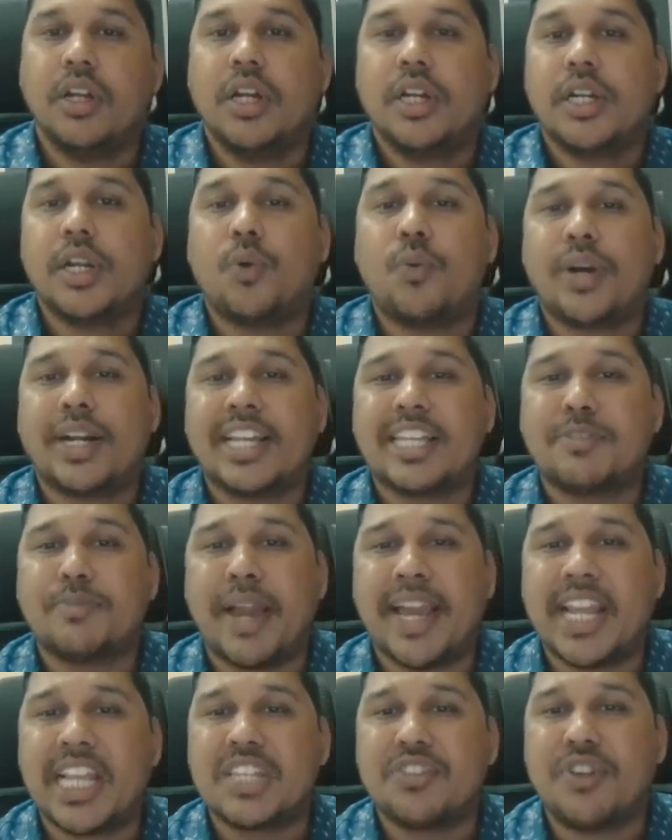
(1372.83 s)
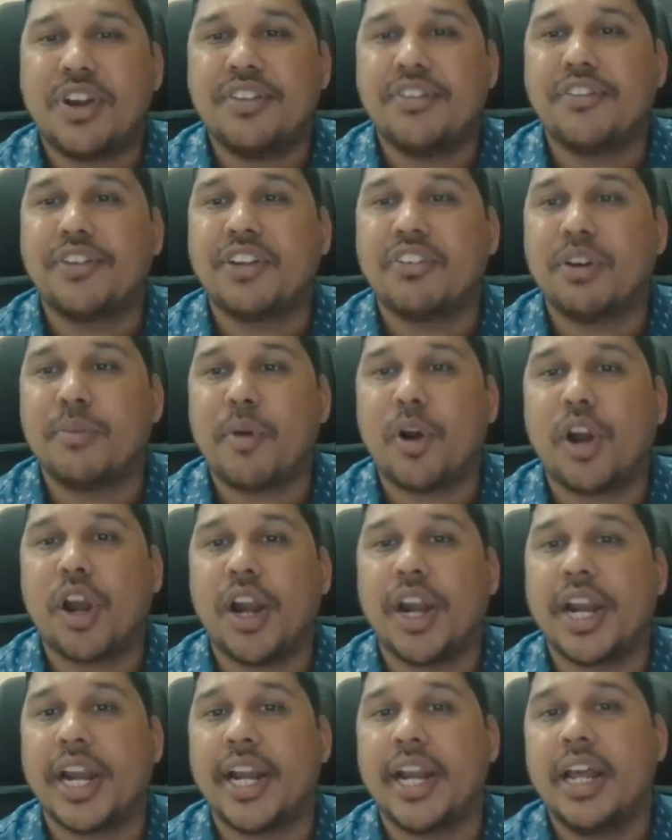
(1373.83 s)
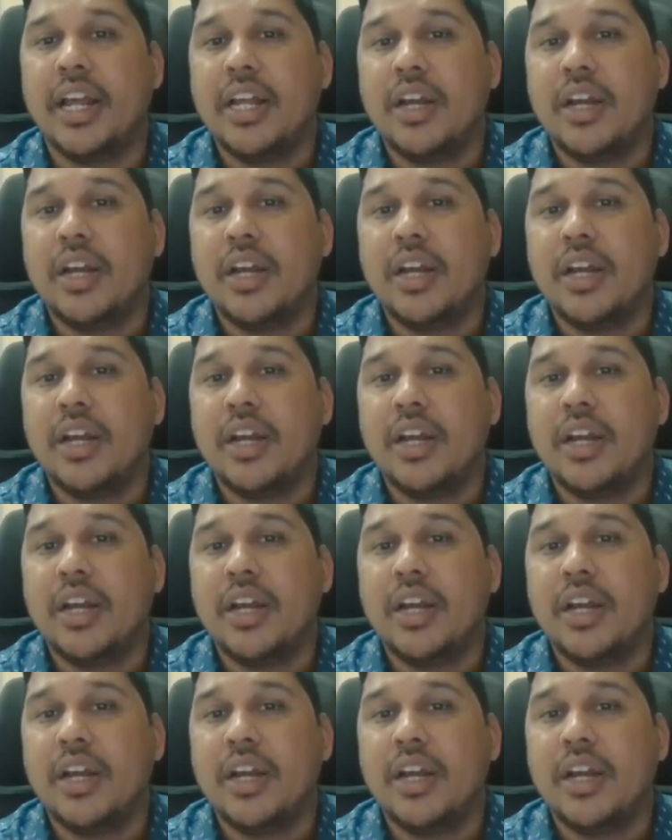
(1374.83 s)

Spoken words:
Now what is minus 551 mod 100?